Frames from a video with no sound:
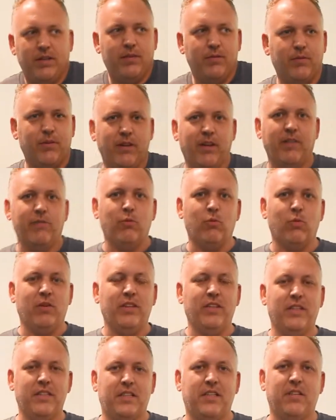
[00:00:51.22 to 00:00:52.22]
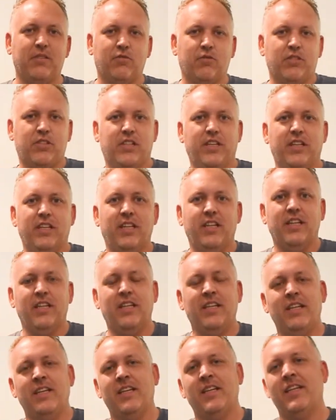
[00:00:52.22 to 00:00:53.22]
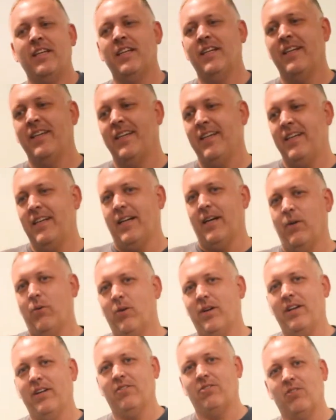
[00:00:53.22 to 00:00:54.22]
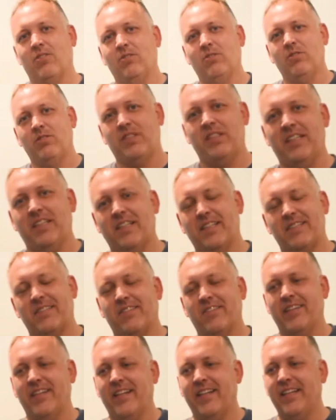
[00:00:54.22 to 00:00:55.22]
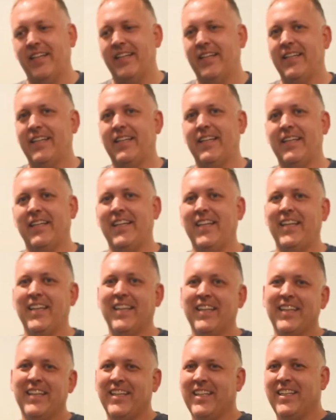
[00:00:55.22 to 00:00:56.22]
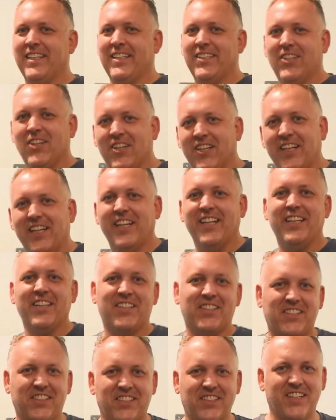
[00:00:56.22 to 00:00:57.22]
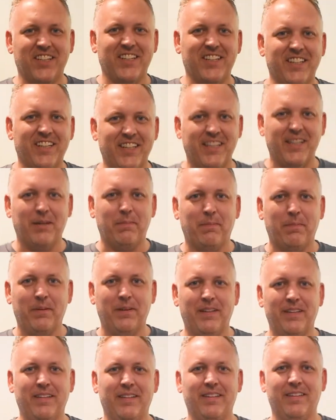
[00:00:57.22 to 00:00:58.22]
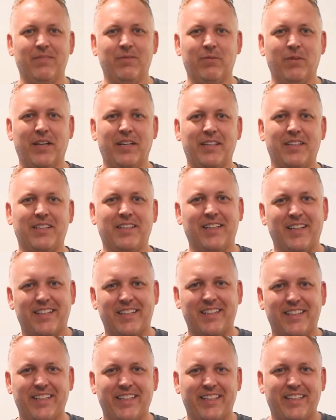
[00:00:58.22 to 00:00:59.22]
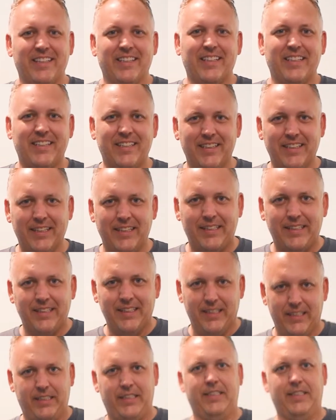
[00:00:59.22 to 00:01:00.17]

for everyone that's interested, I went out to Lucy yesterday, got in, started it up, and went click, click, click, click, click.